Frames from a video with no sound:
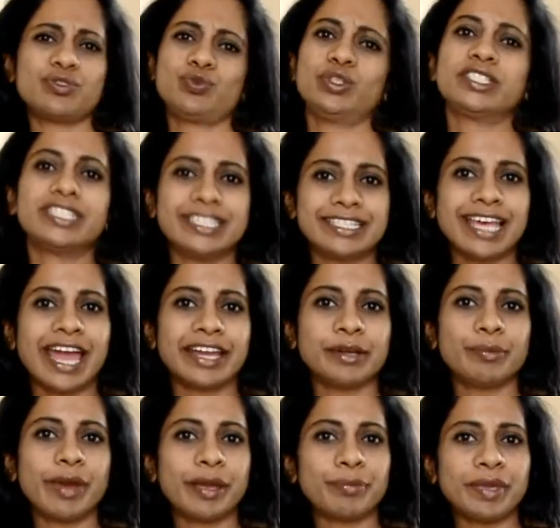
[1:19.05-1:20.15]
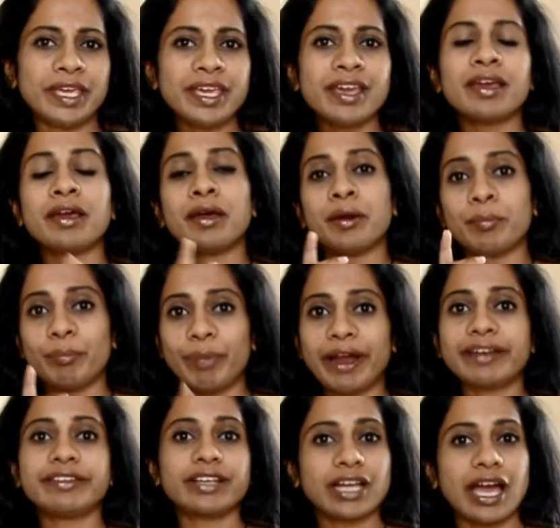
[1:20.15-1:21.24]
This was designed by me,
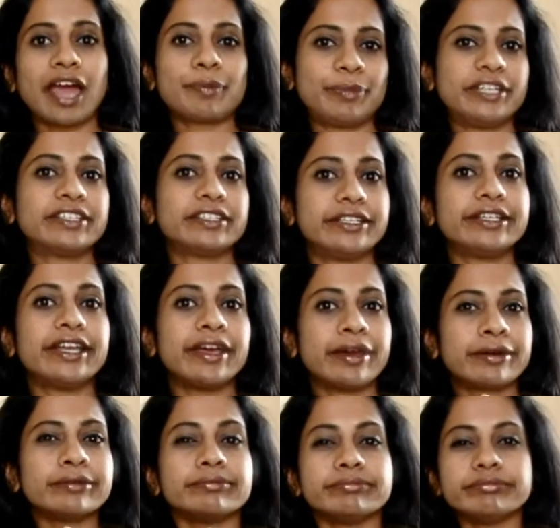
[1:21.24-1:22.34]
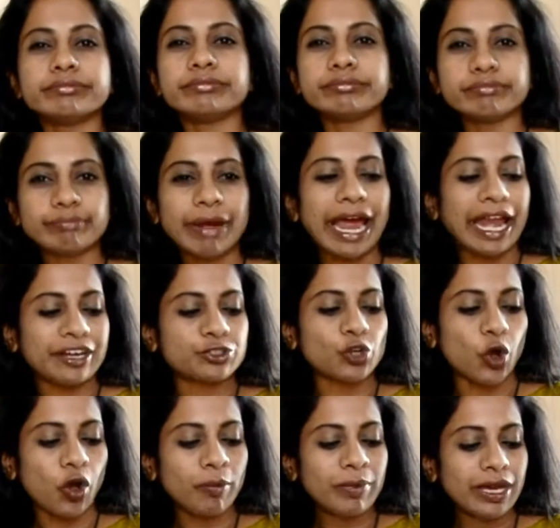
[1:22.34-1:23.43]
but the carpenter did a bad
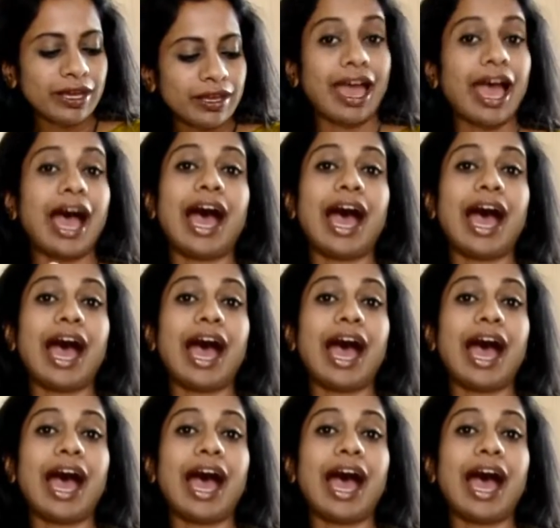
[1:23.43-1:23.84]
job.